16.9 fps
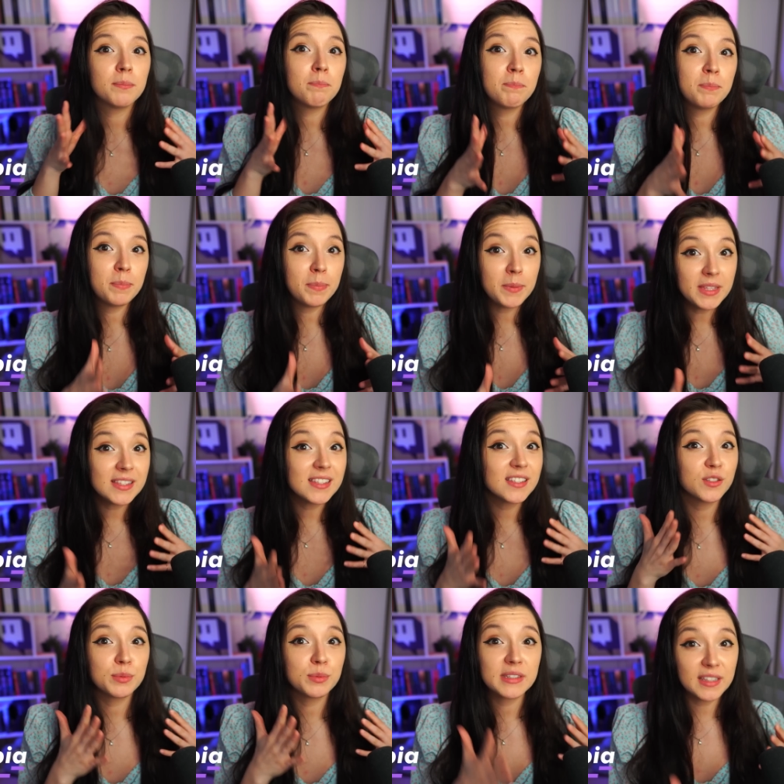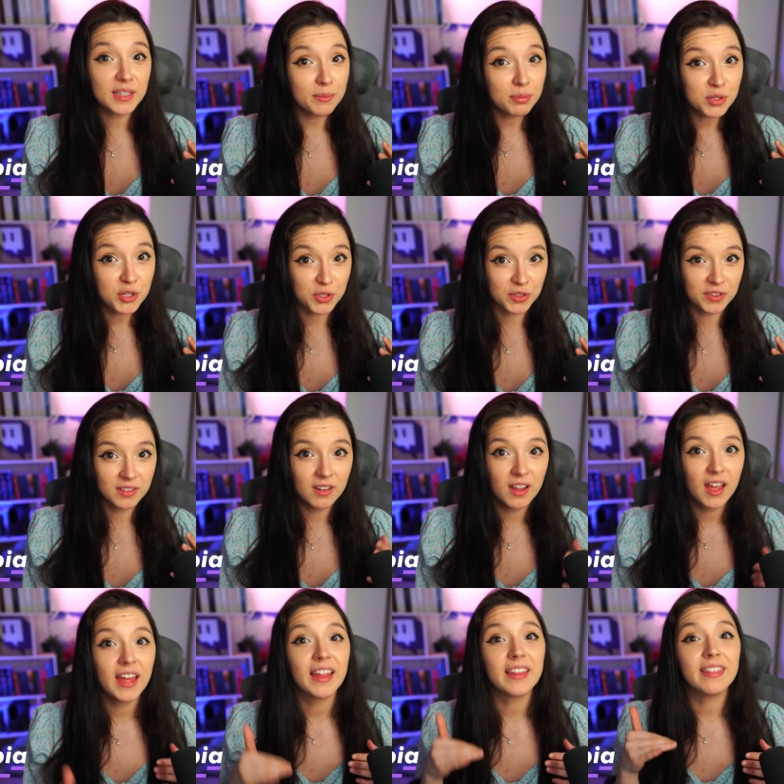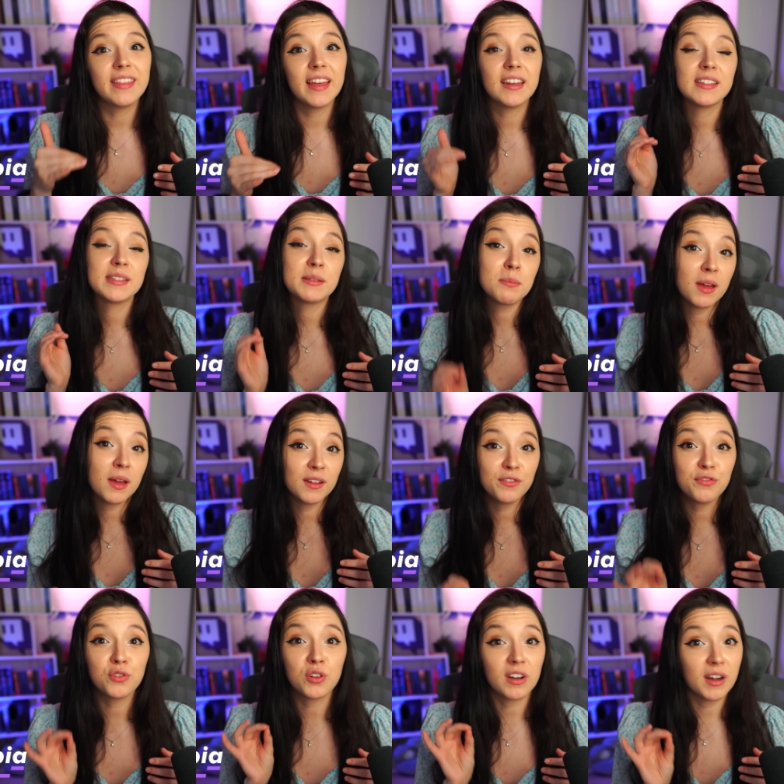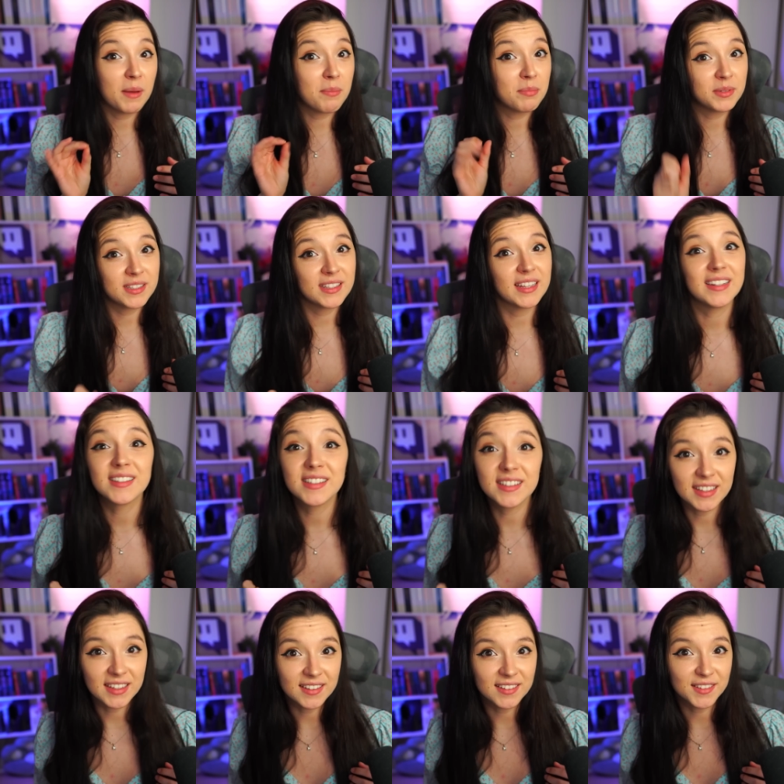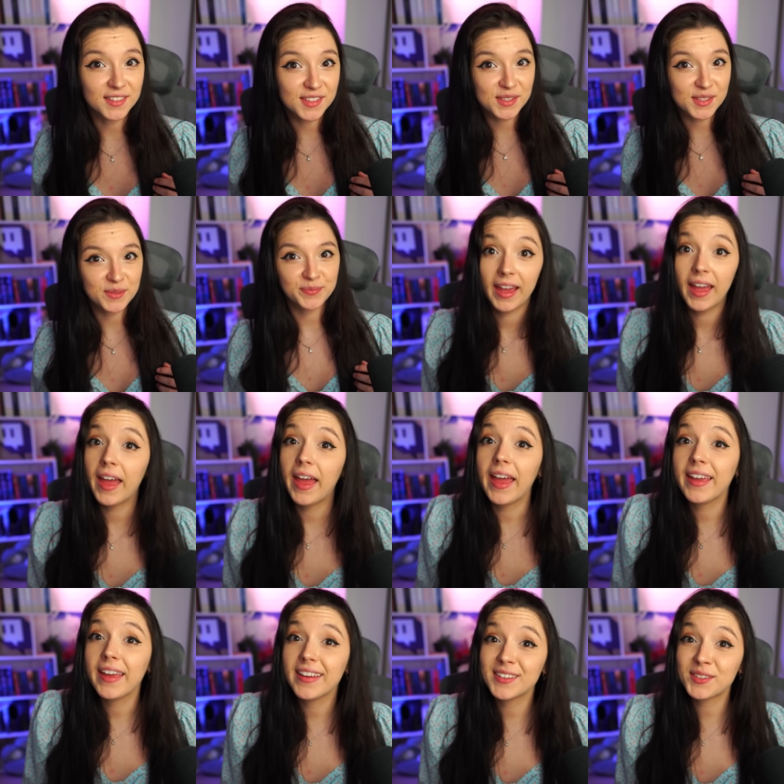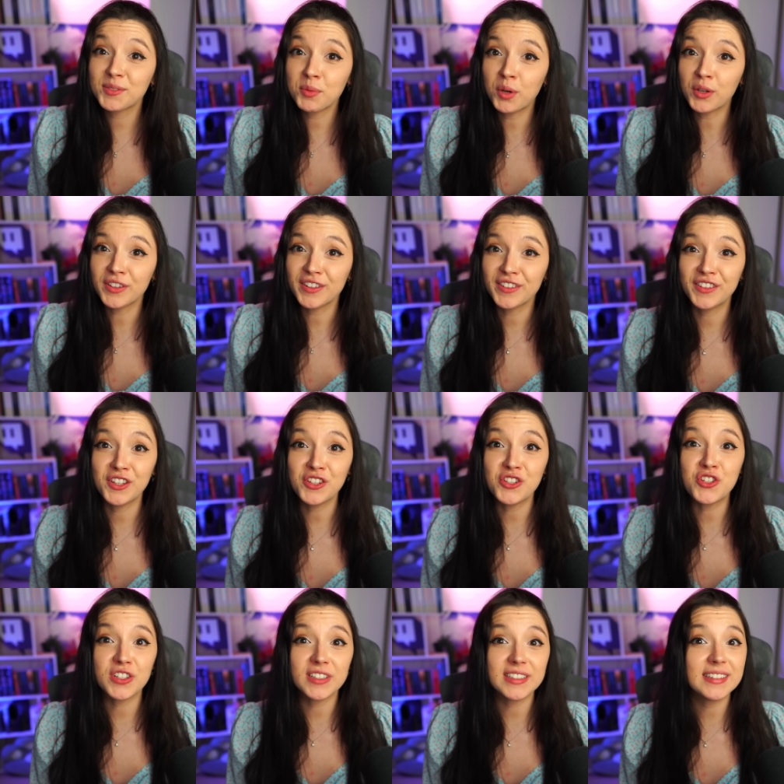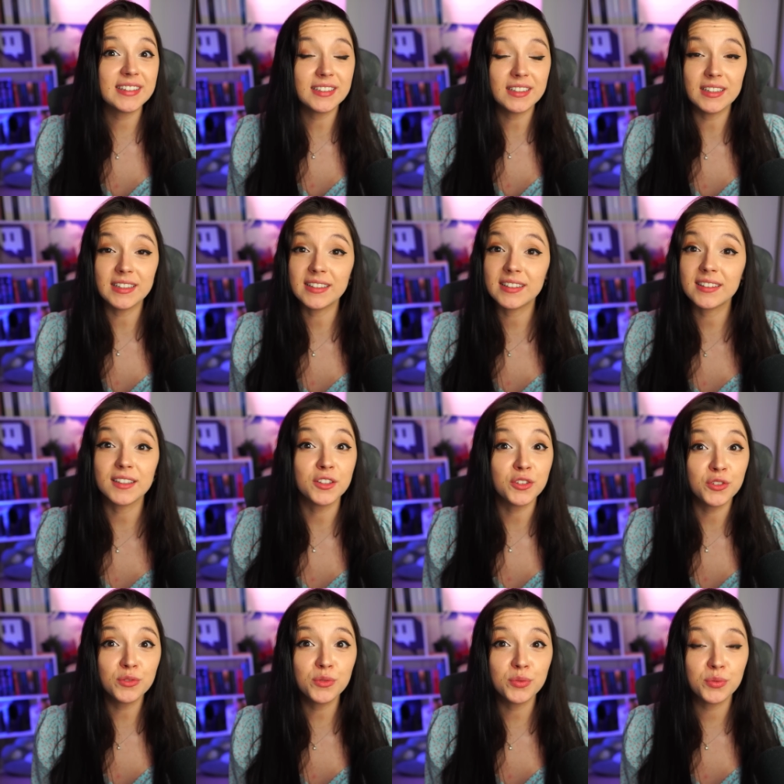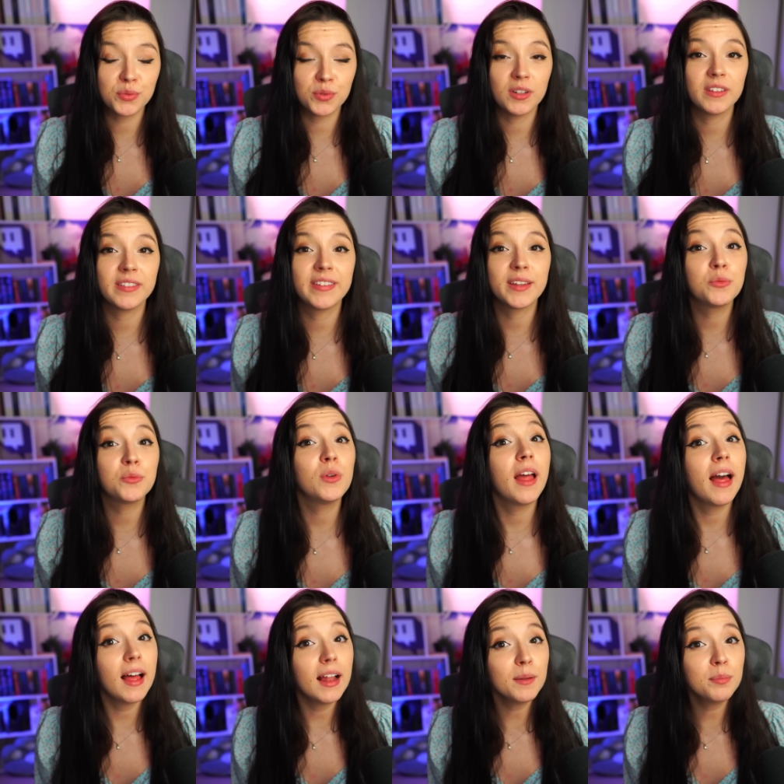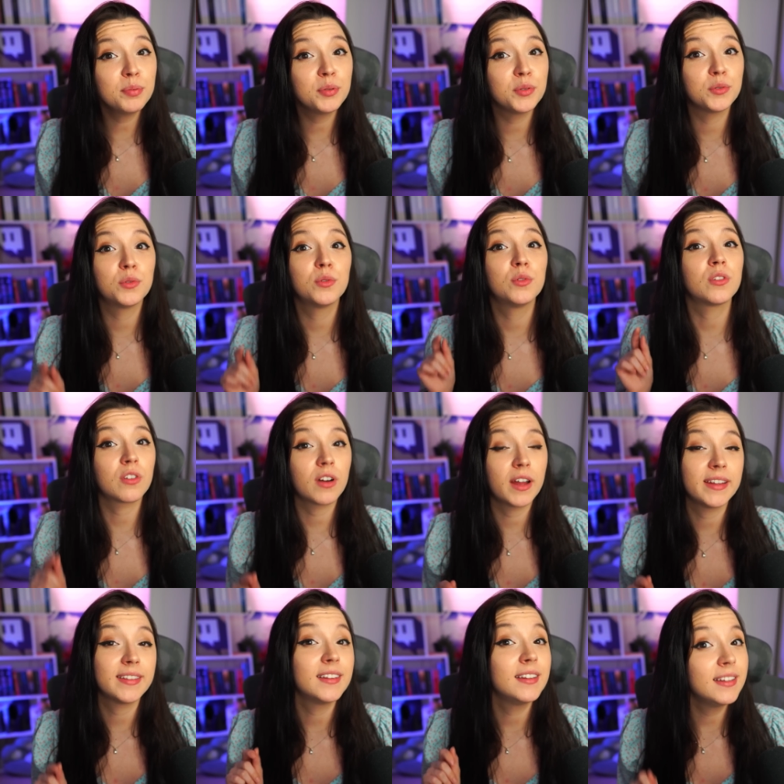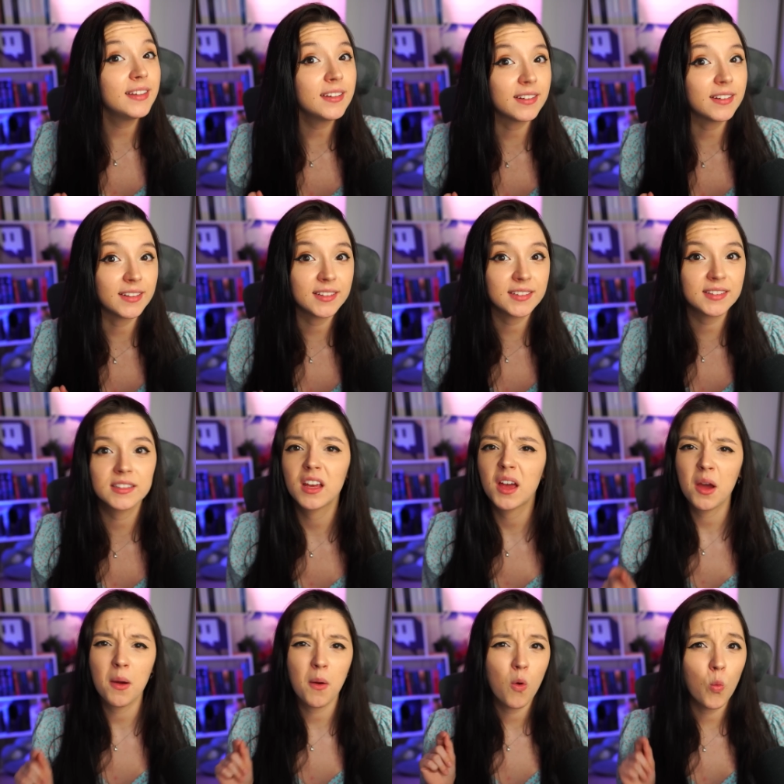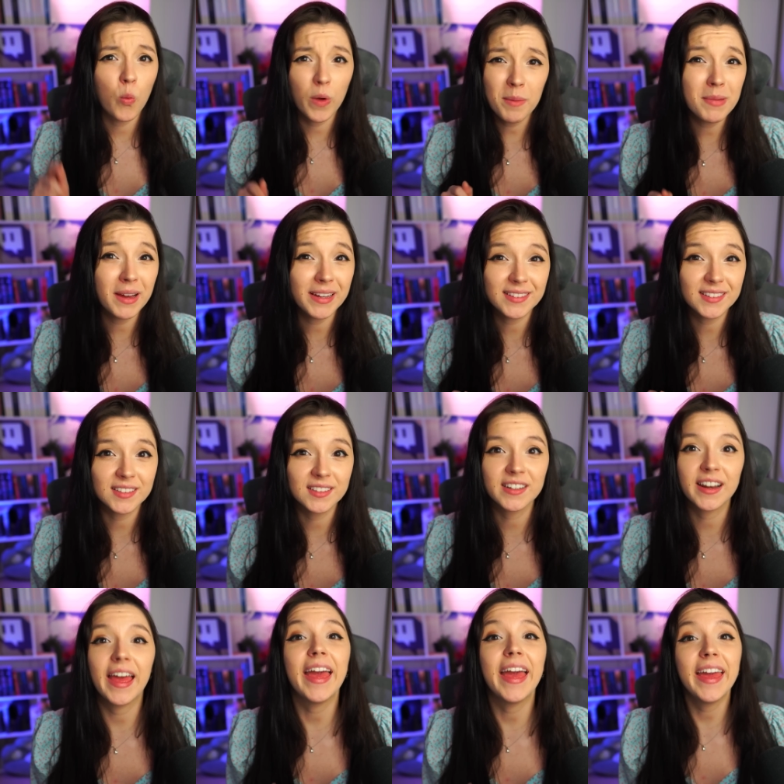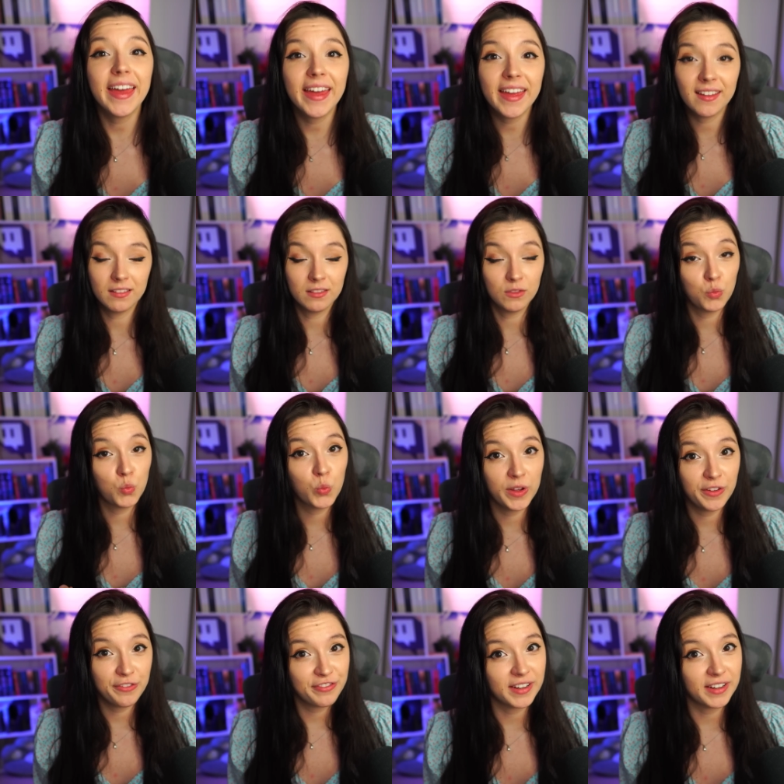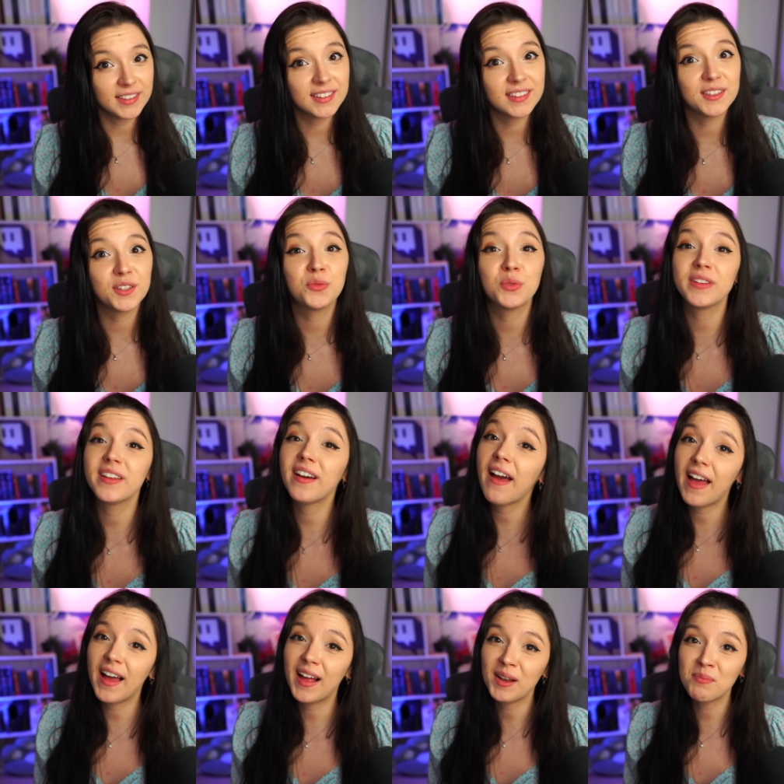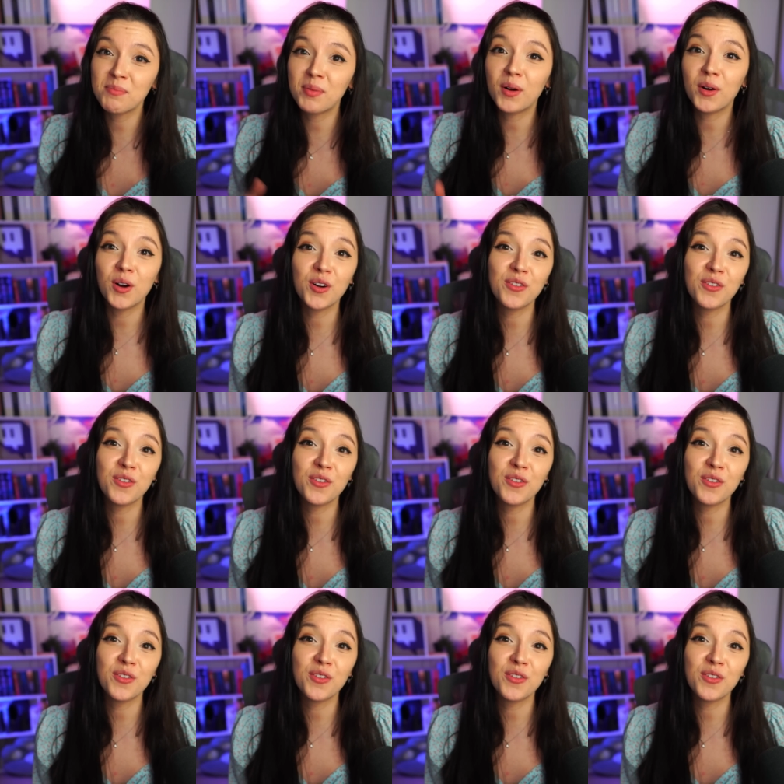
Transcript: beat subscription that is meant for rappers and singers. And guess what? They just released a new tool that will help you write lyrics way better and way faster with the help of